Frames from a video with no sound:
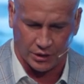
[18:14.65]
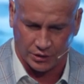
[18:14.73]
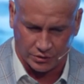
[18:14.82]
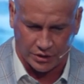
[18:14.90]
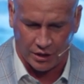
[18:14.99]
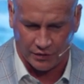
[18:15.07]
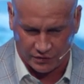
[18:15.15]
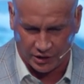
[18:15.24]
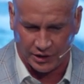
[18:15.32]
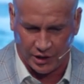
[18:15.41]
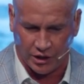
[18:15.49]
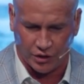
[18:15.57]
a little town of
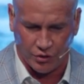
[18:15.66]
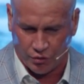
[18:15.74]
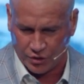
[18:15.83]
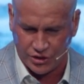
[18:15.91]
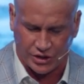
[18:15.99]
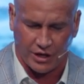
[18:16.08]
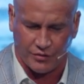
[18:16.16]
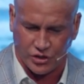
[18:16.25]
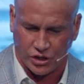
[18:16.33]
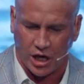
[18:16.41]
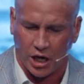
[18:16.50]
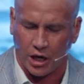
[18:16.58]
Clinton, Illinois, south of
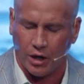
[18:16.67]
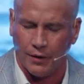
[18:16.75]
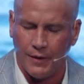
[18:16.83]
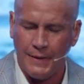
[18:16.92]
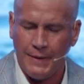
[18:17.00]
Chicago.